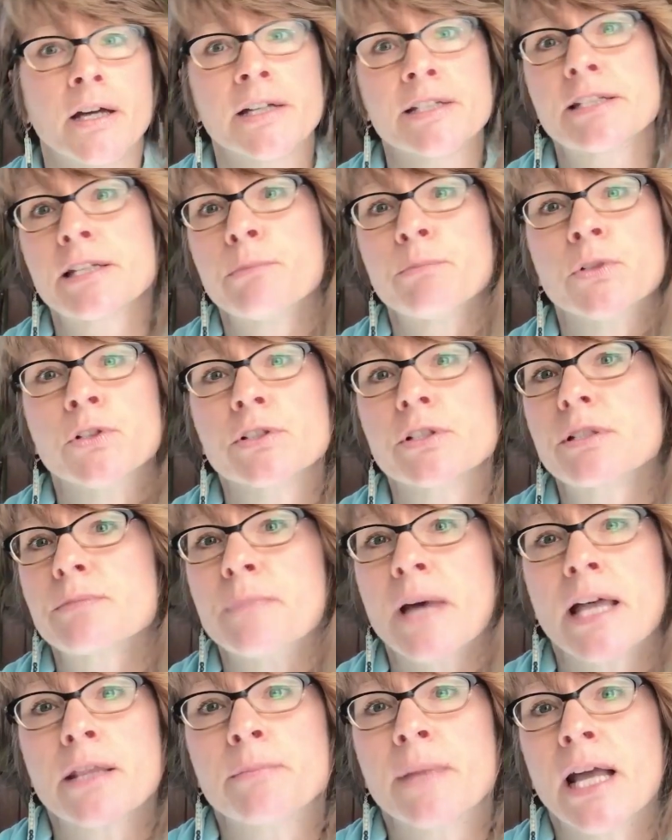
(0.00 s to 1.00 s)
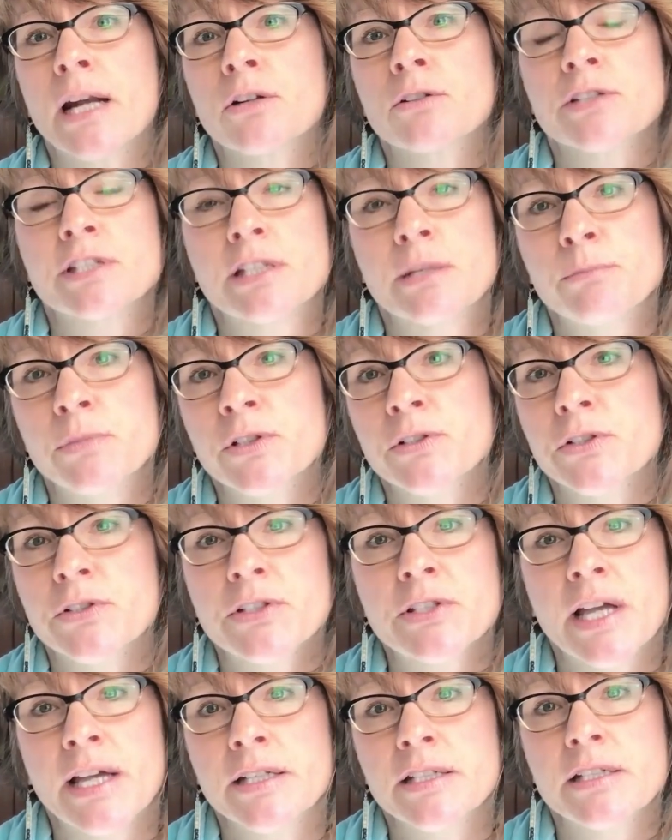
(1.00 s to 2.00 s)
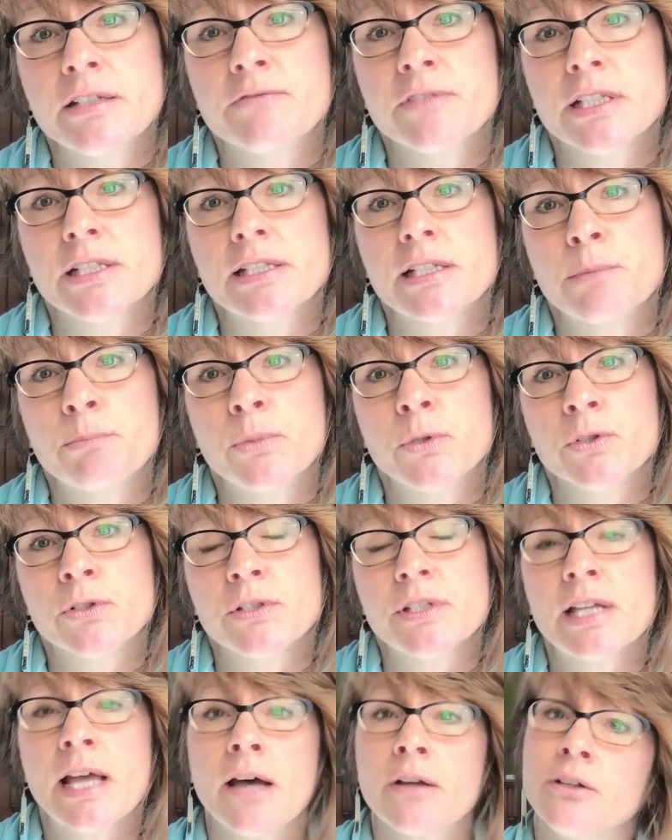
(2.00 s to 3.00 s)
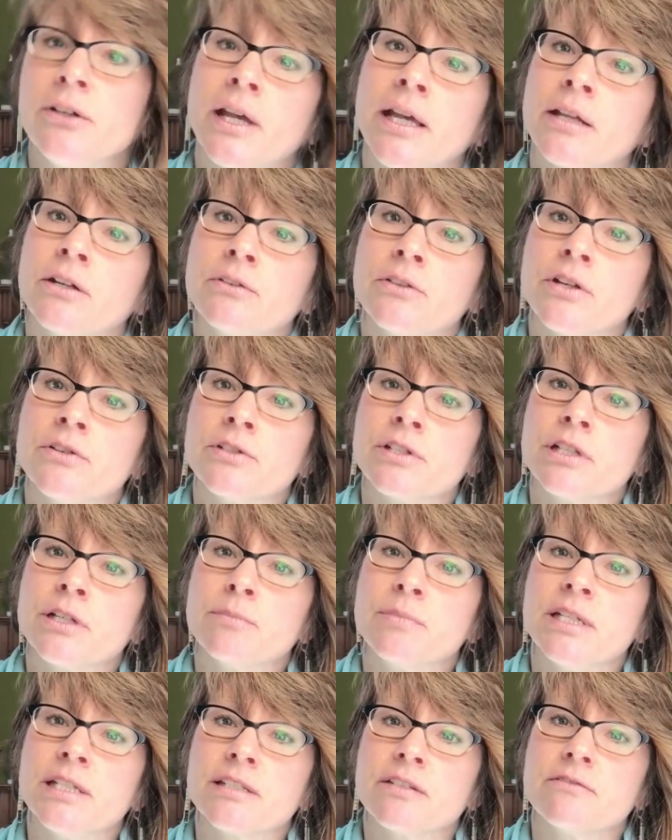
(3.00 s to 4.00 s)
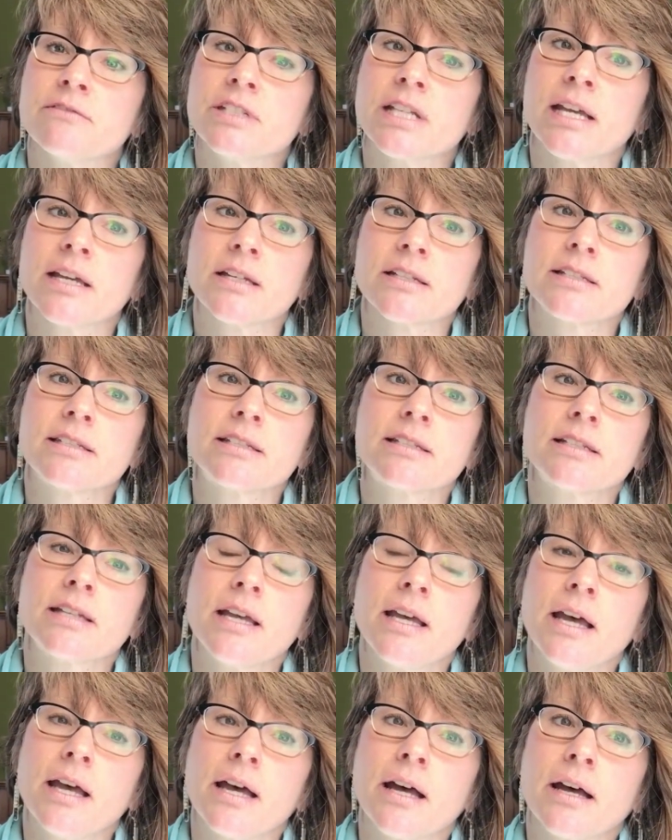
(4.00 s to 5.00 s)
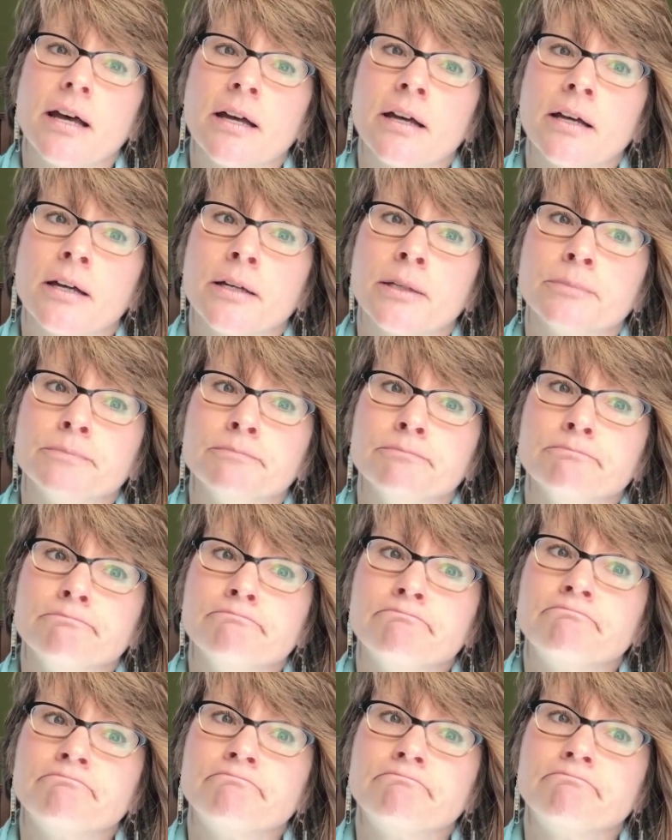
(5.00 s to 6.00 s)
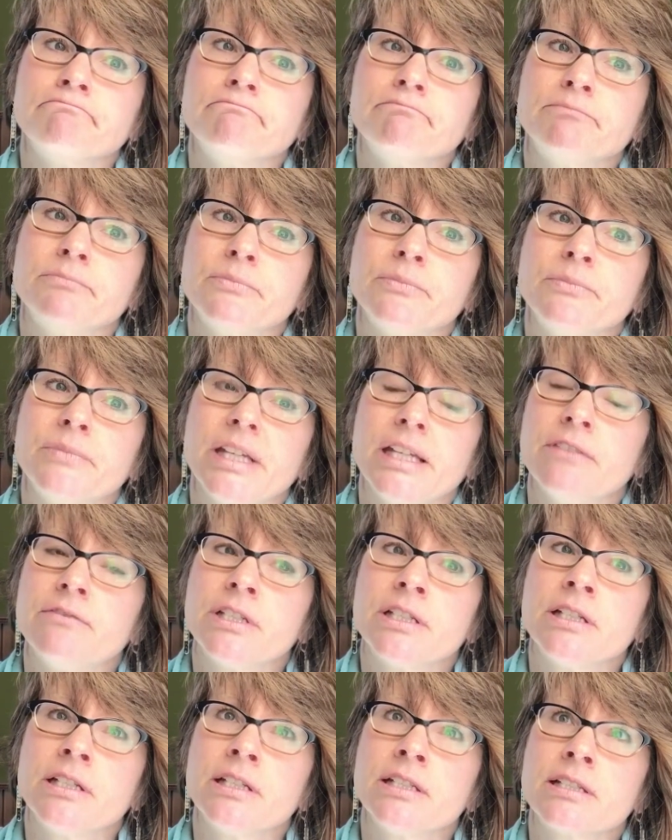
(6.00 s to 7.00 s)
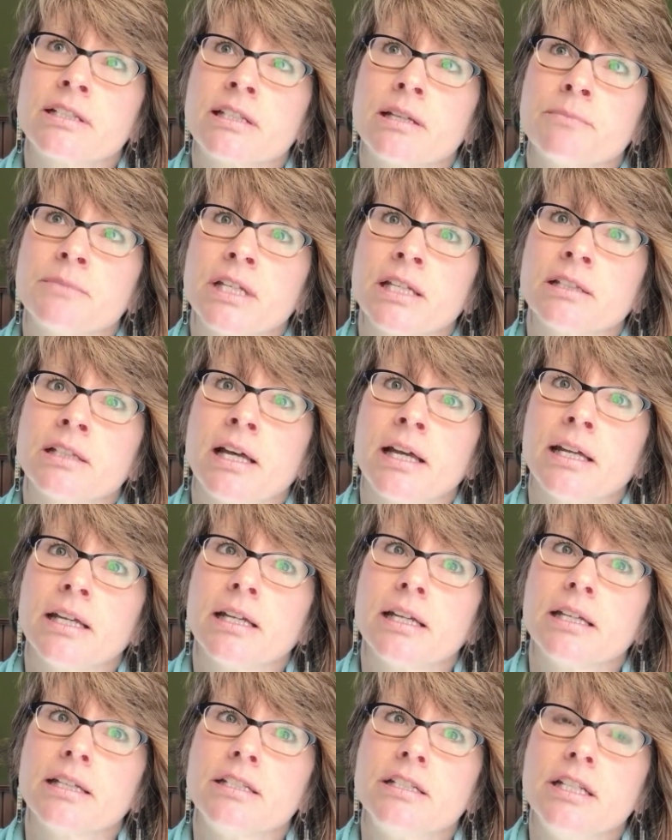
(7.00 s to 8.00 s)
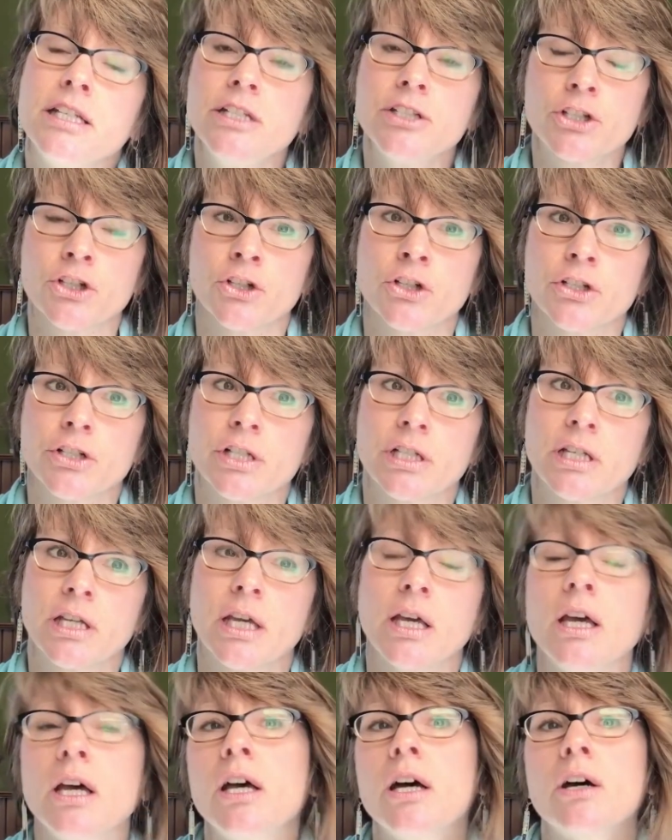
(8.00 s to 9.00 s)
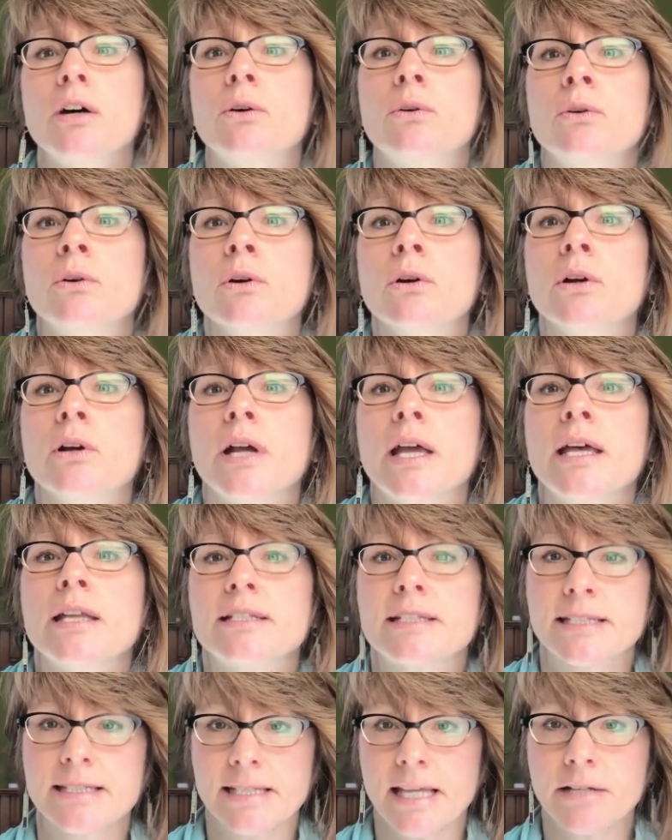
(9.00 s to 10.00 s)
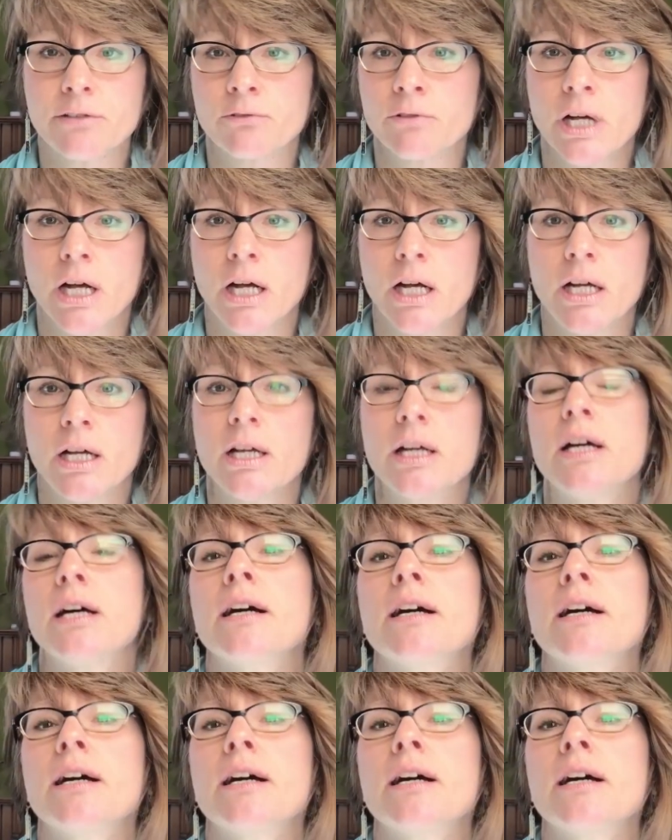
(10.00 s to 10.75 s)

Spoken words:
Symbols, mathematical symbols, scientific symbols, how do you handle those in a piece of text? Even something like t-shirt or etc.